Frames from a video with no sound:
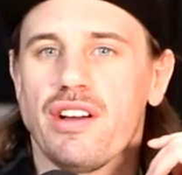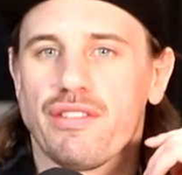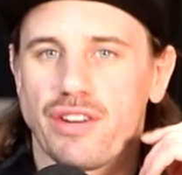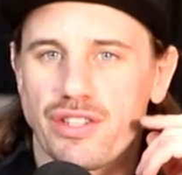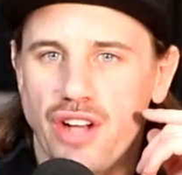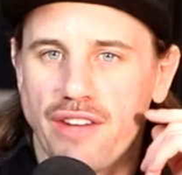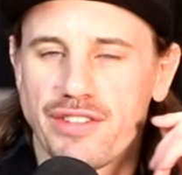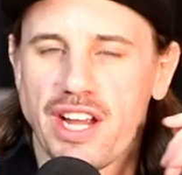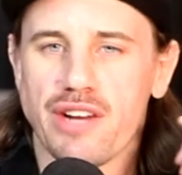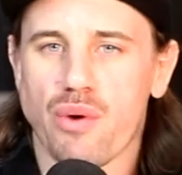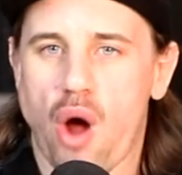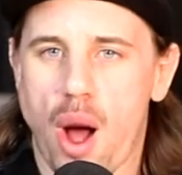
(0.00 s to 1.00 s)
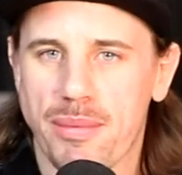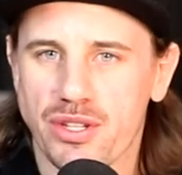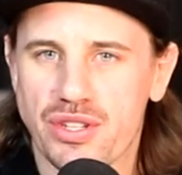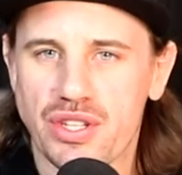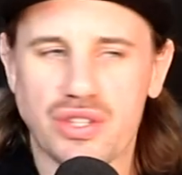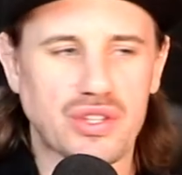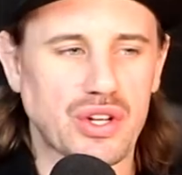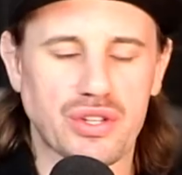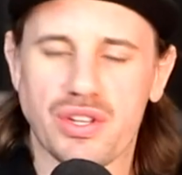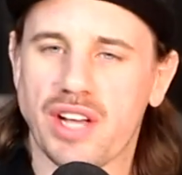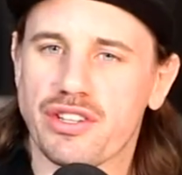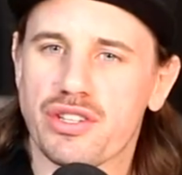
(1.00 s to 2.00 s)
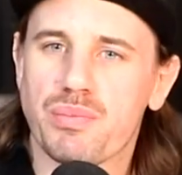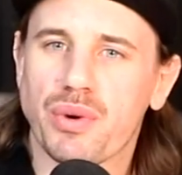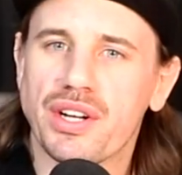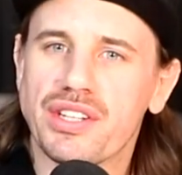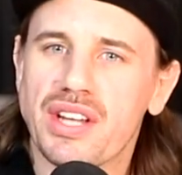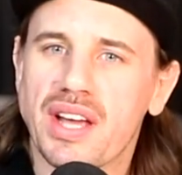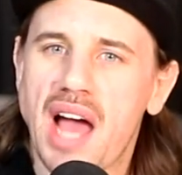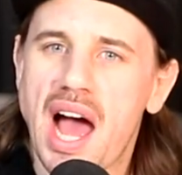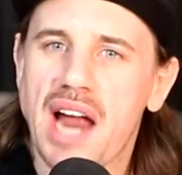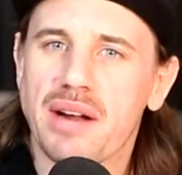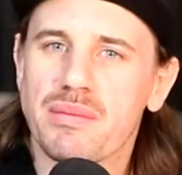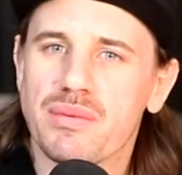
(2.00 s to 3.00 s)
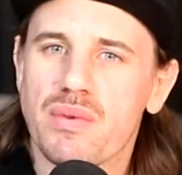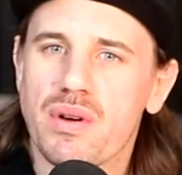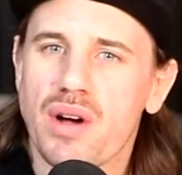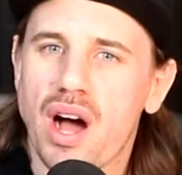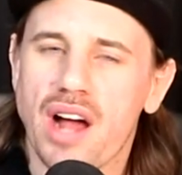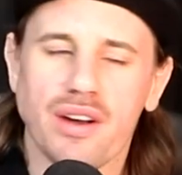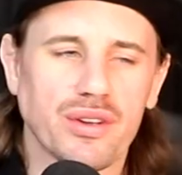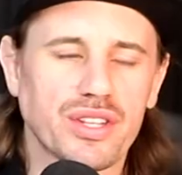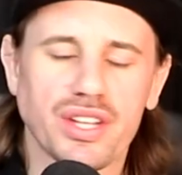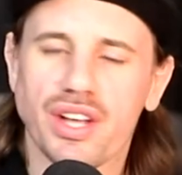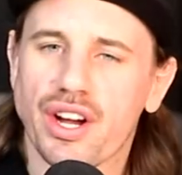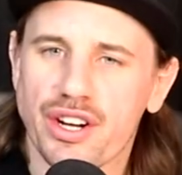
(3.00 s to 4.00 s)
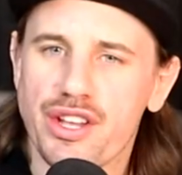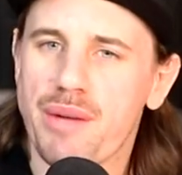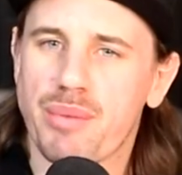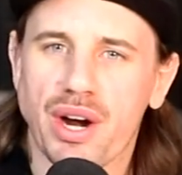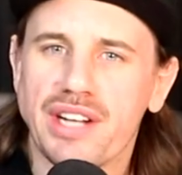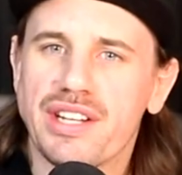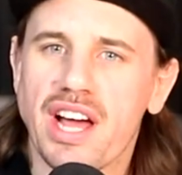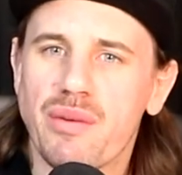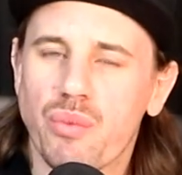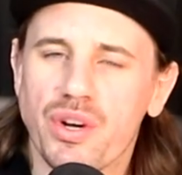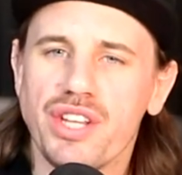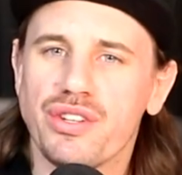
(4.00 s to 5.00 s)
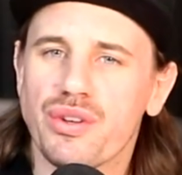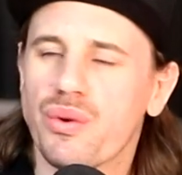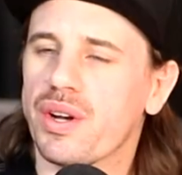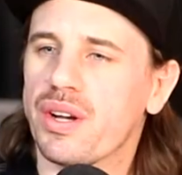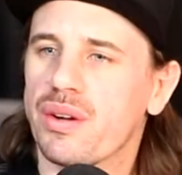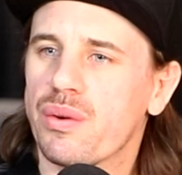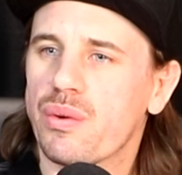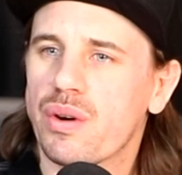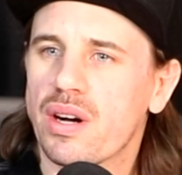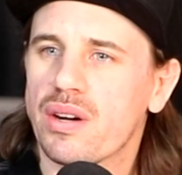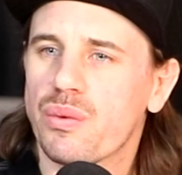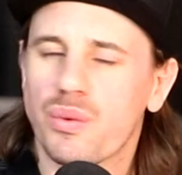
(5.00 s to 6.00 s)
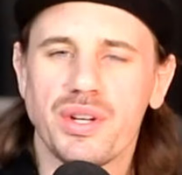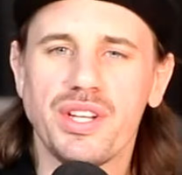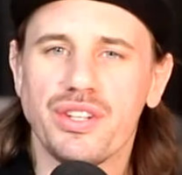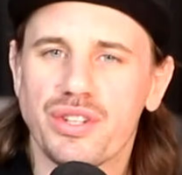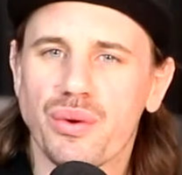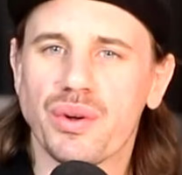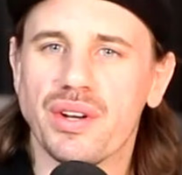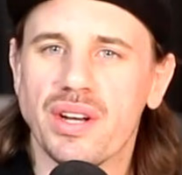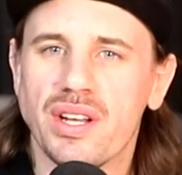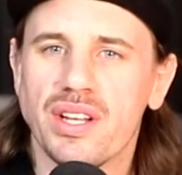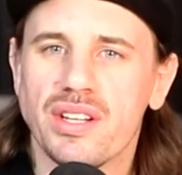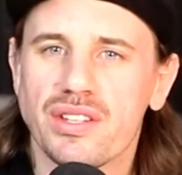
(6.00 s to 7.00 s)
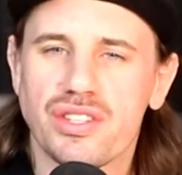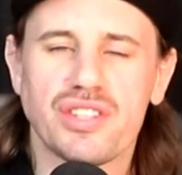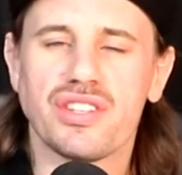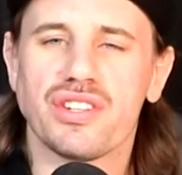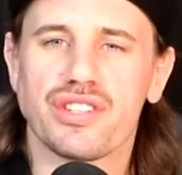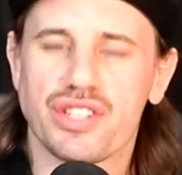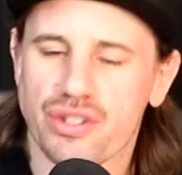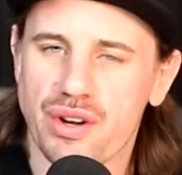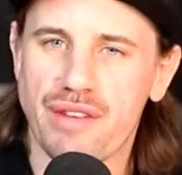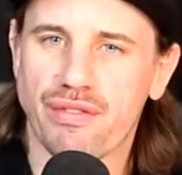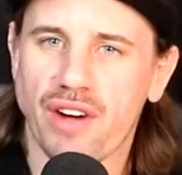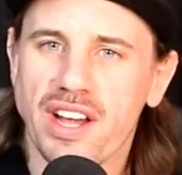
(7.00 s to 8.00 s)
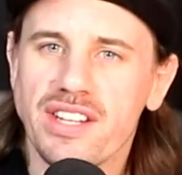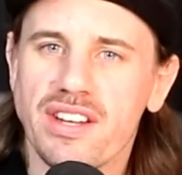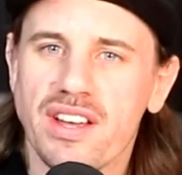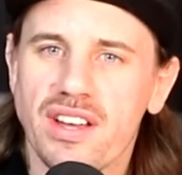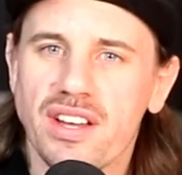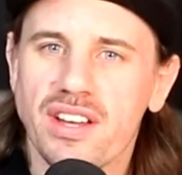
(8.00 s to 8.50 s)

First off, Nate Robinson's just like sprinting at him. Are you brain dead? What are you doing? This isn't a street fight.